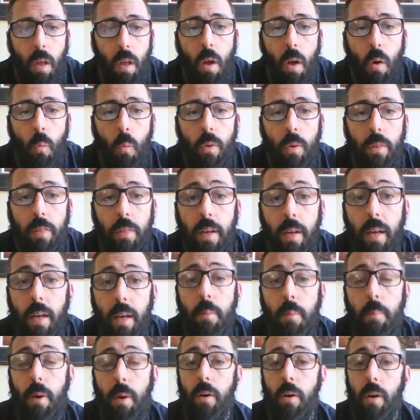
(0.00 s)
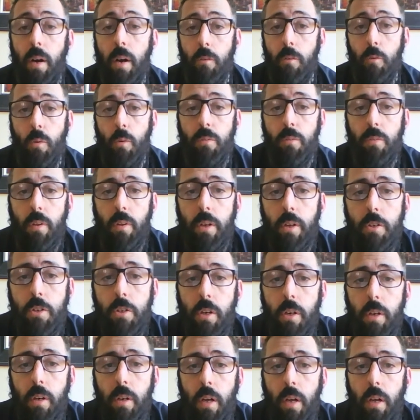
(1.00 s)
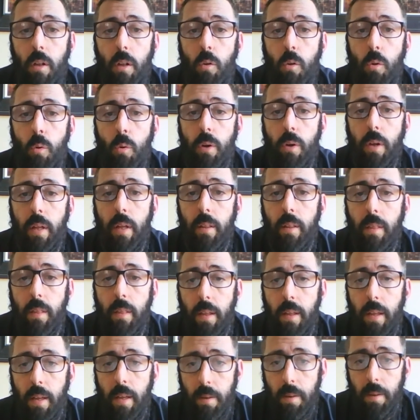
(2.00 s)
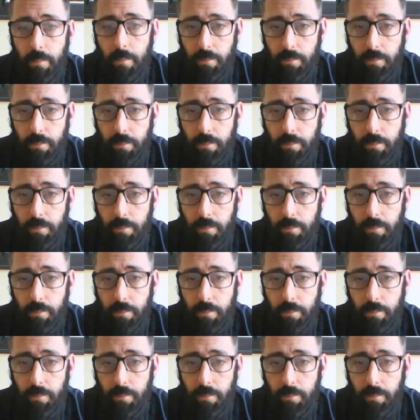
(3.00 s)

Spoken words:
When thinking about God's revelation, including the